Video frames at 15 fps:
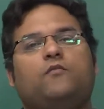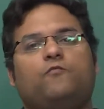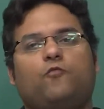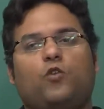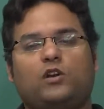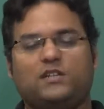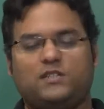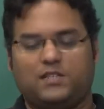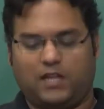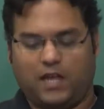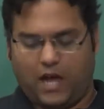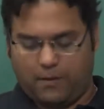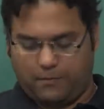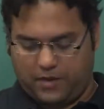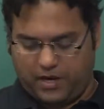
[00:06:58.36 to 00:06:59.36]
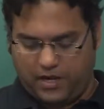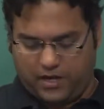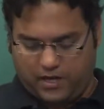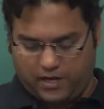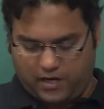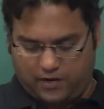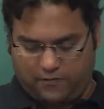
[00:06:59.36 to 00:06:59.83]
What is happening
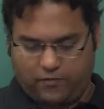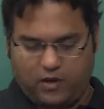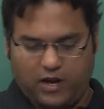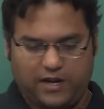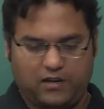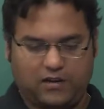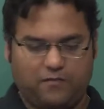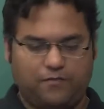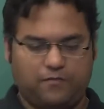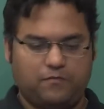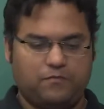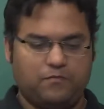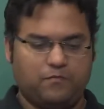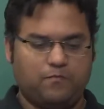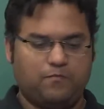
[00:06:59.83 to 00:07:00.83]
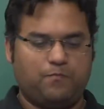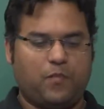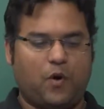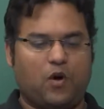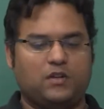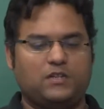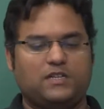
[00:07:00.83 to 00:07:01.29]
here? If you kind of
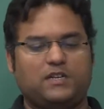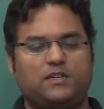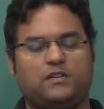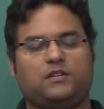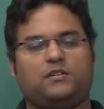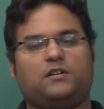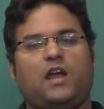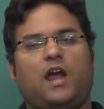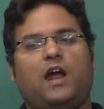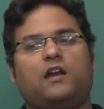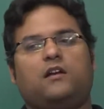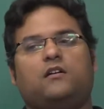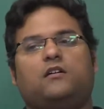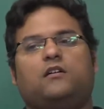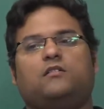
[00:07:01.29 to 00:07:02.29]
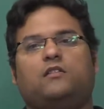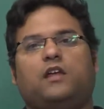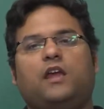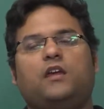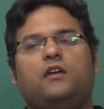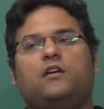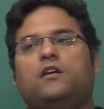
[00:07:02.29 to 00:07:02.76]
pause it and
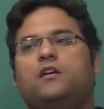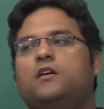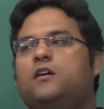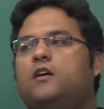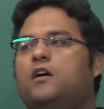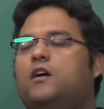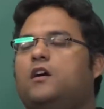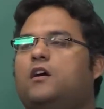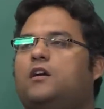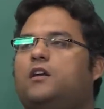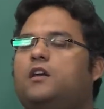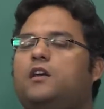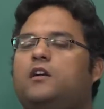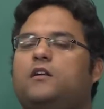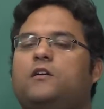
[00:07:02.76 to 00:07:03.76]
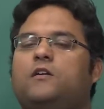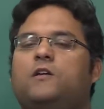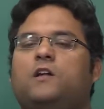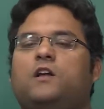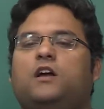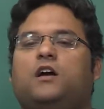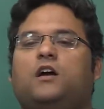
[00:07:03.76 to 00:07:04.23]
think here,
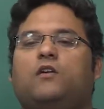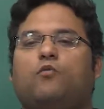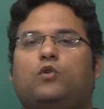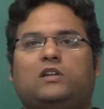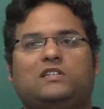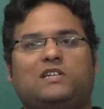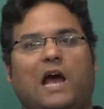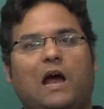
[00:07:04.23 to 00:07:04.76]
what is